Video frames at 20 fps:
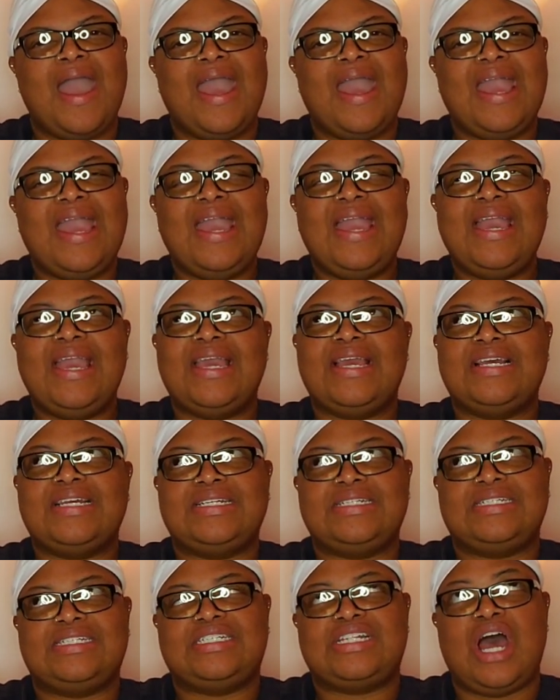He
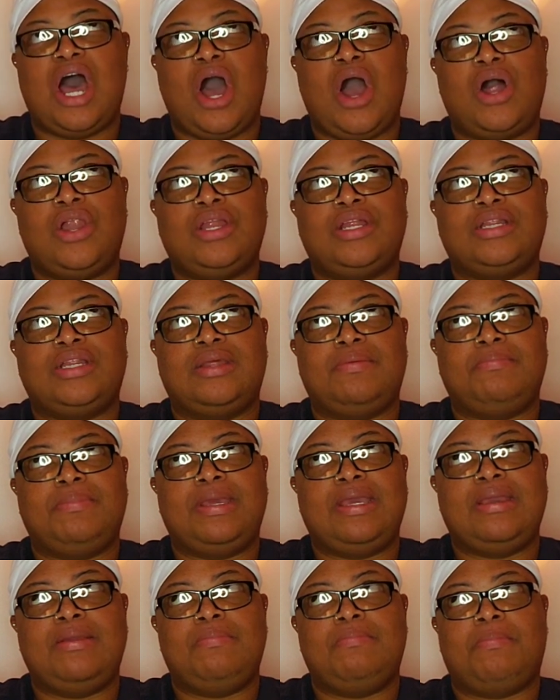is taller than
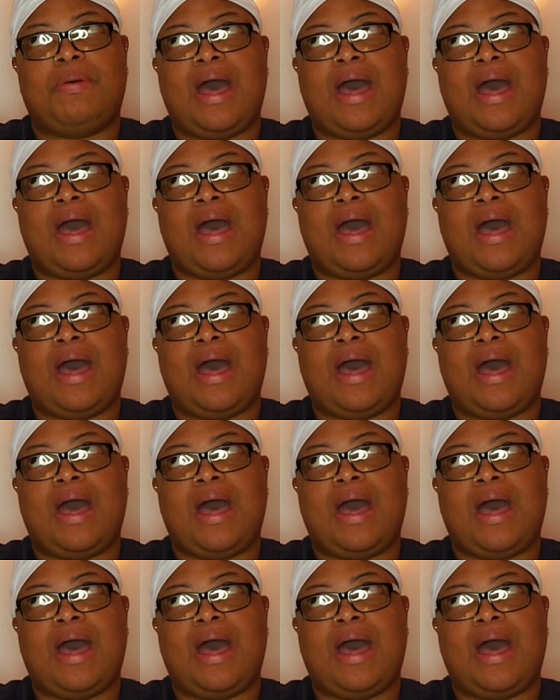me